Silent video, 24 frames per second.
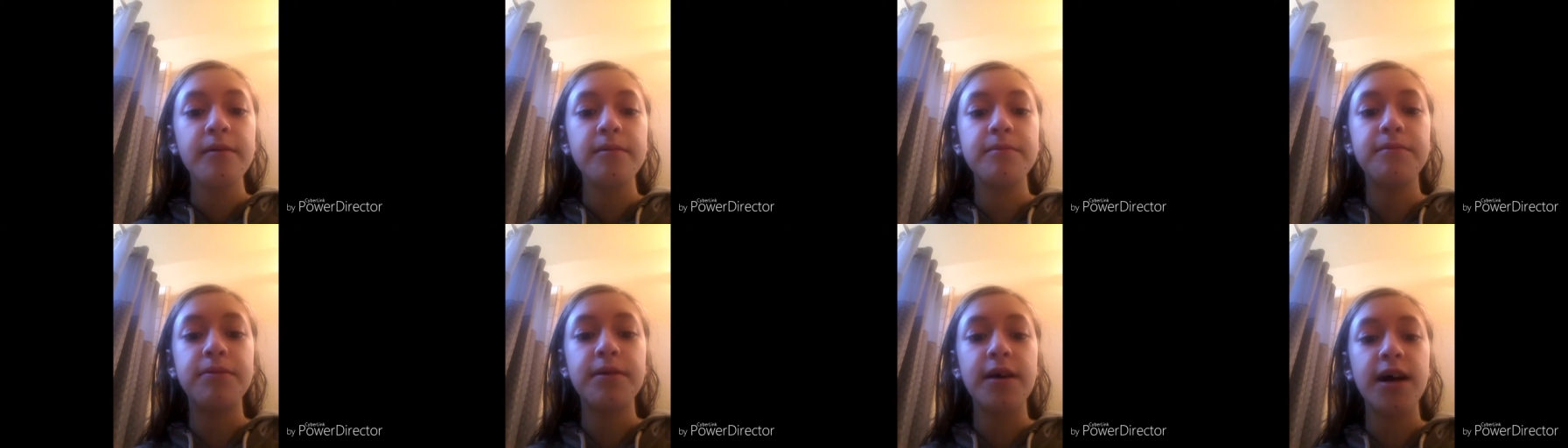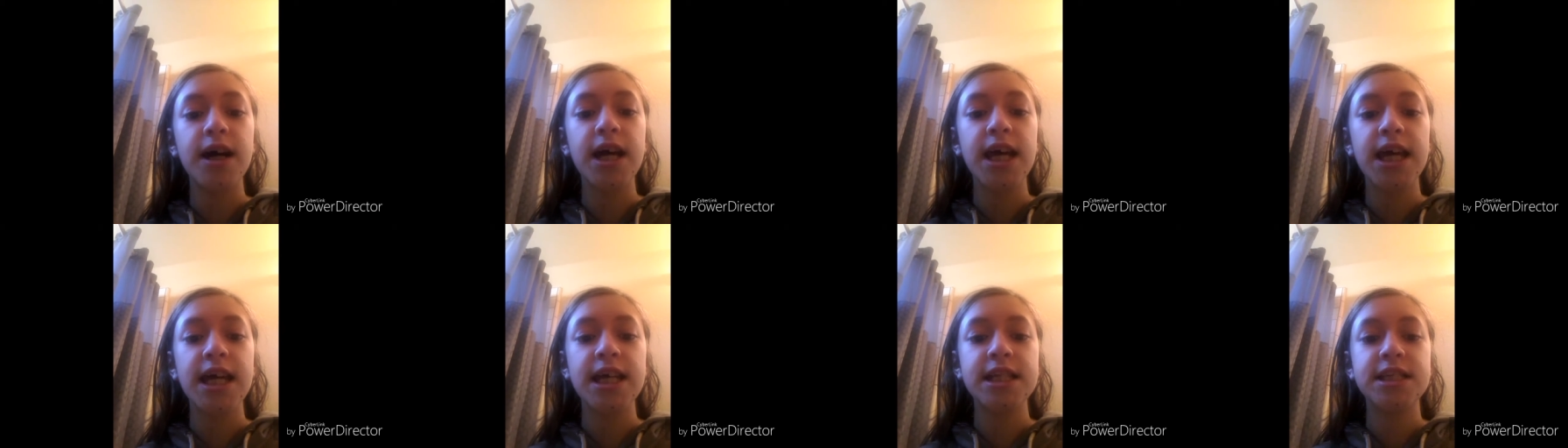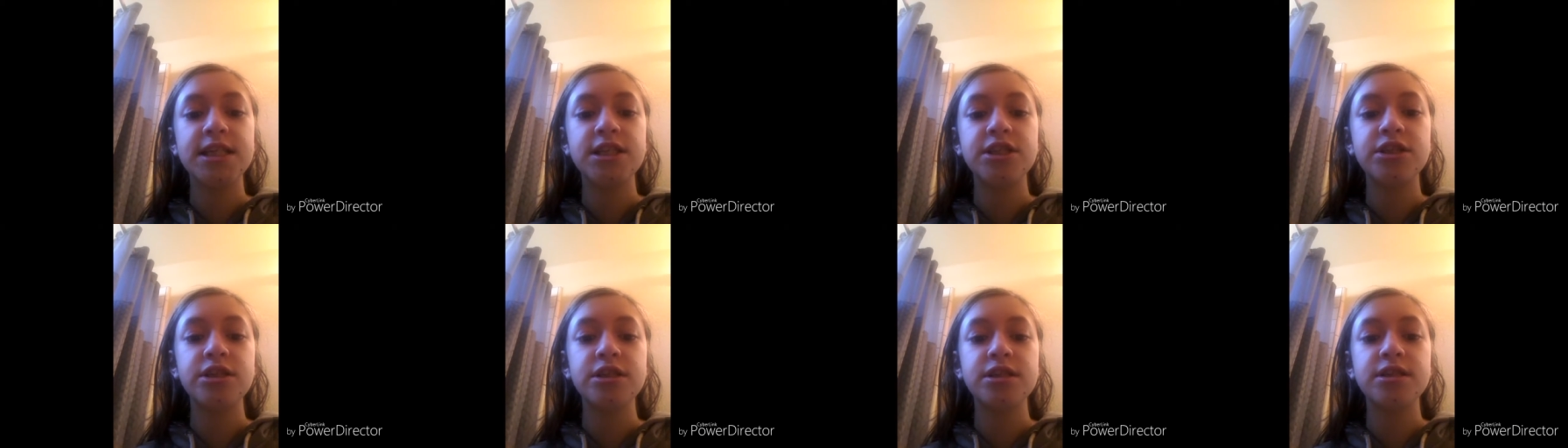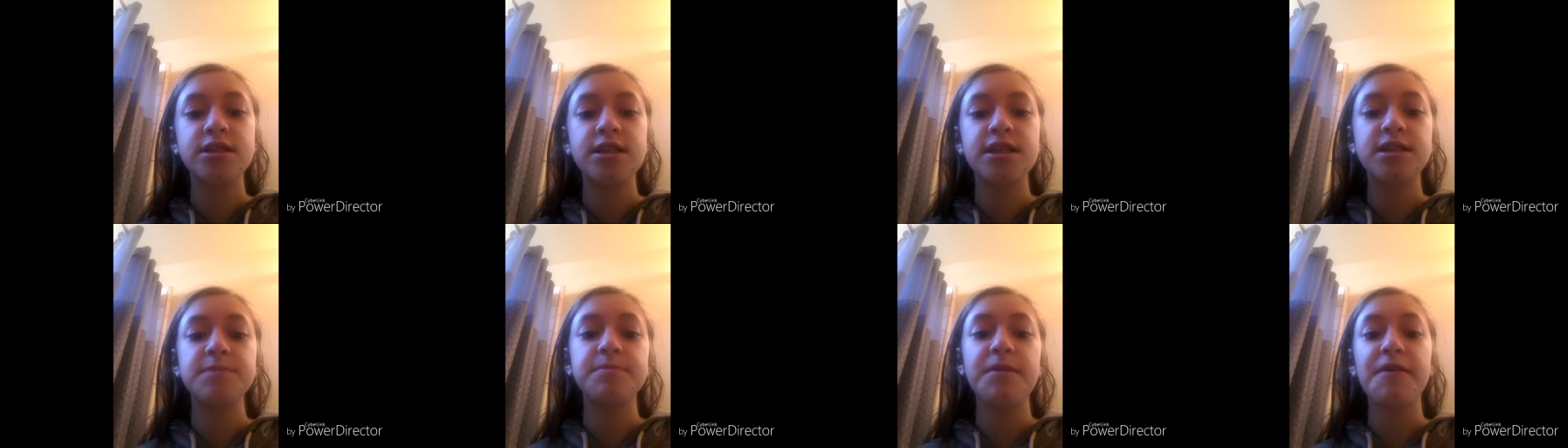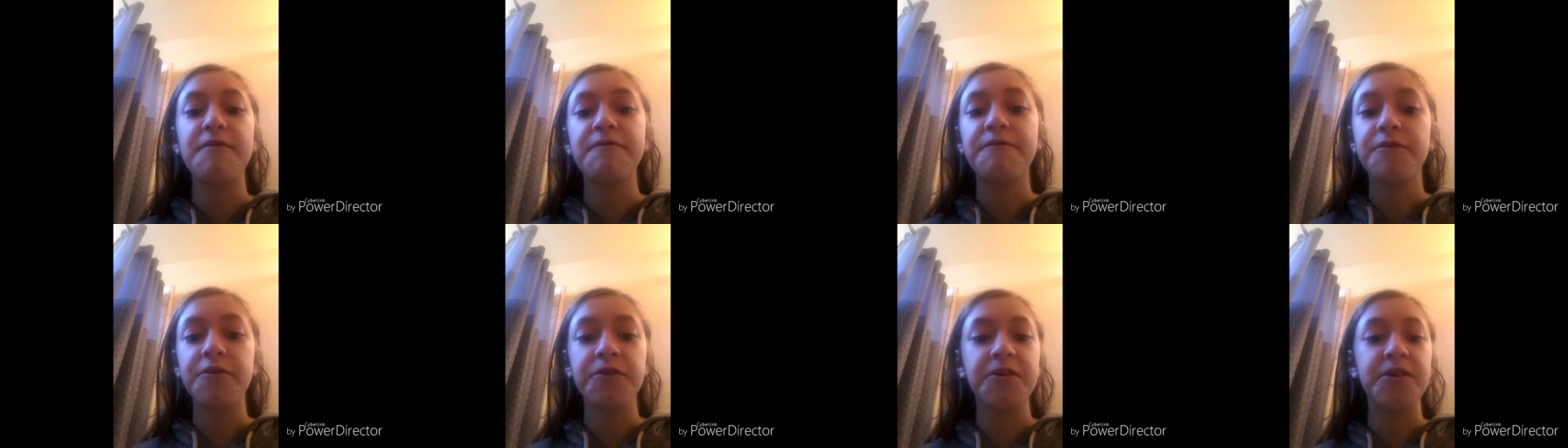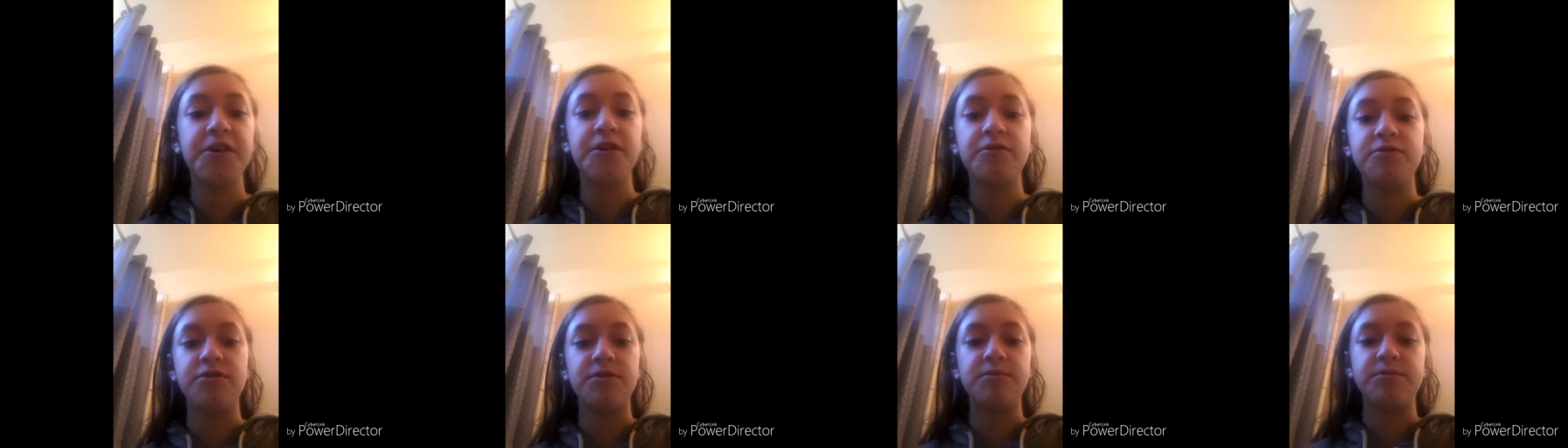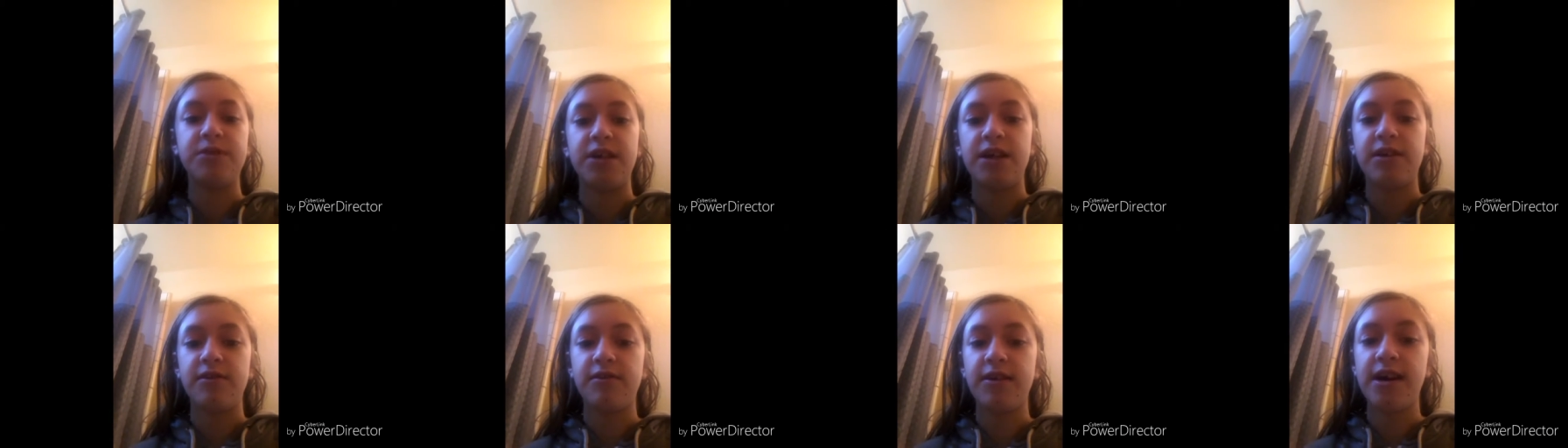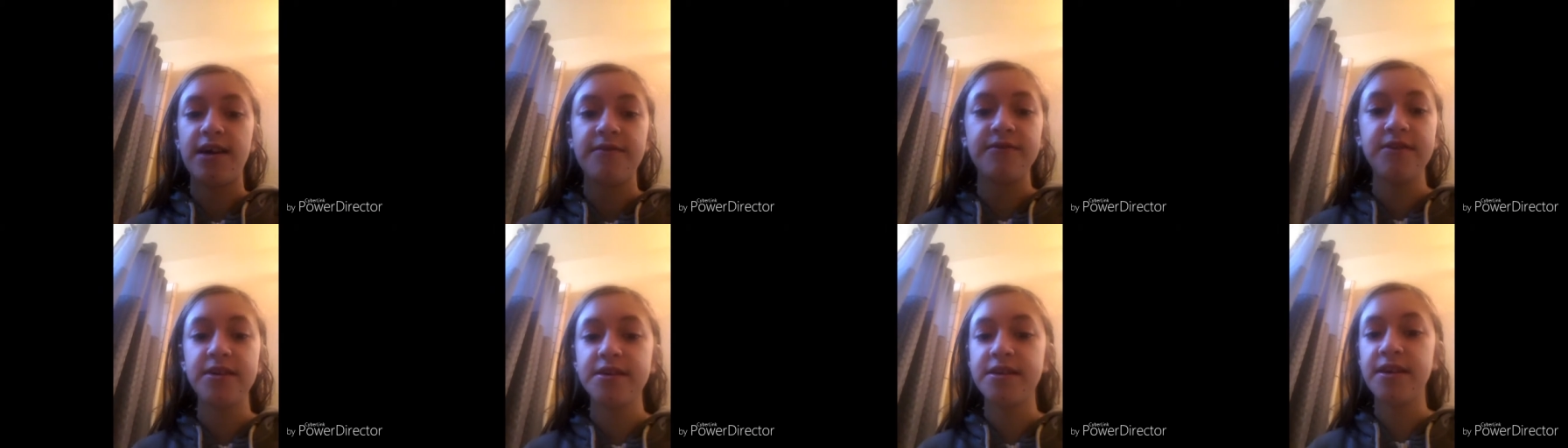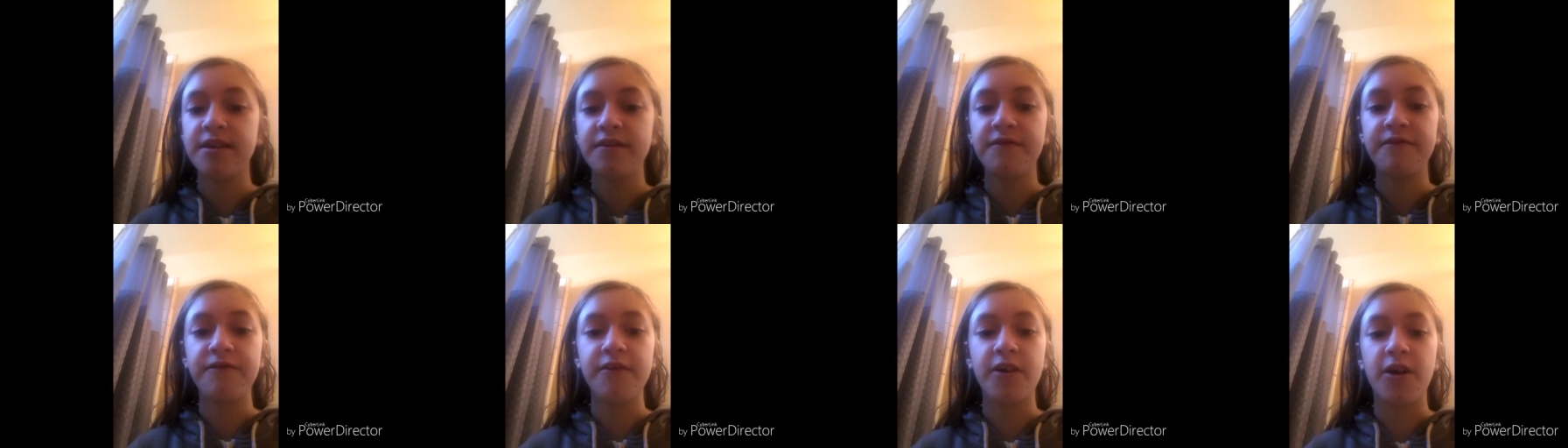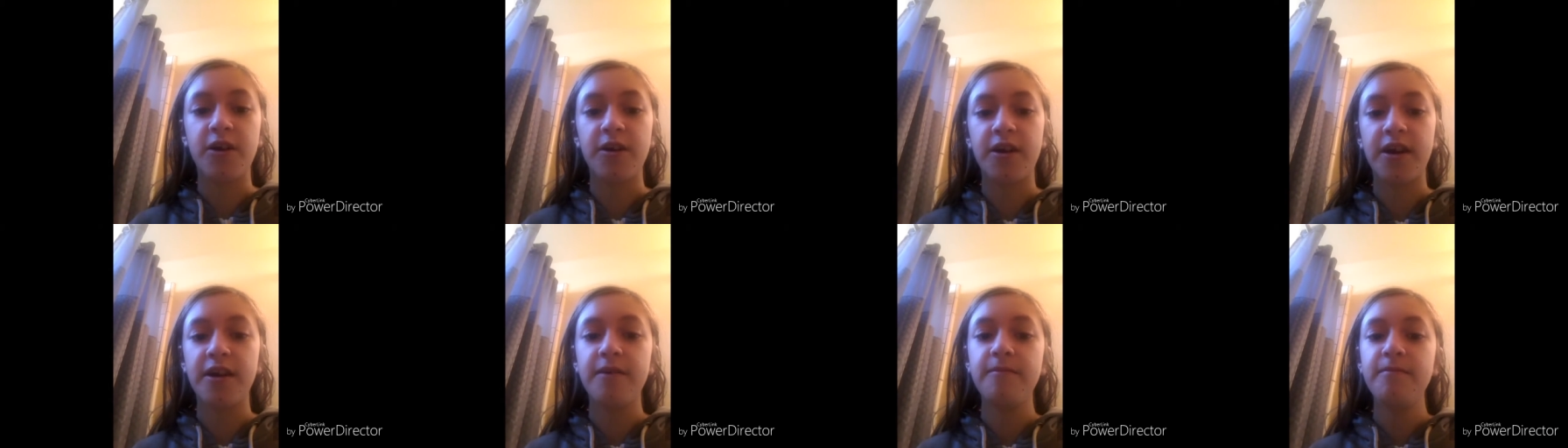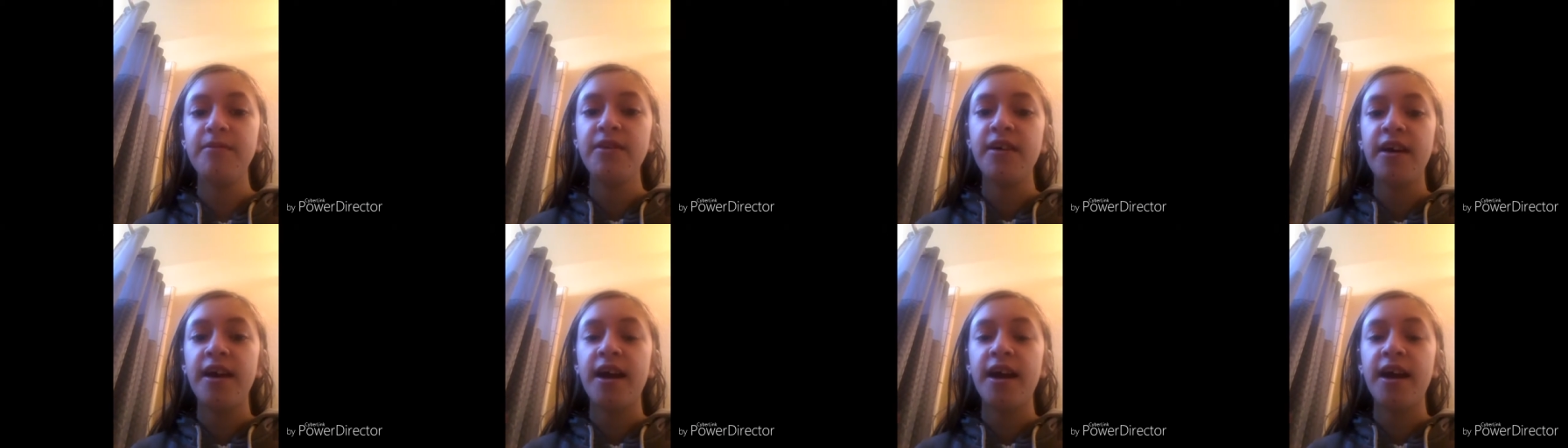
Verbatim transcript: but it's just it's my furry YouTube channel, everything furry.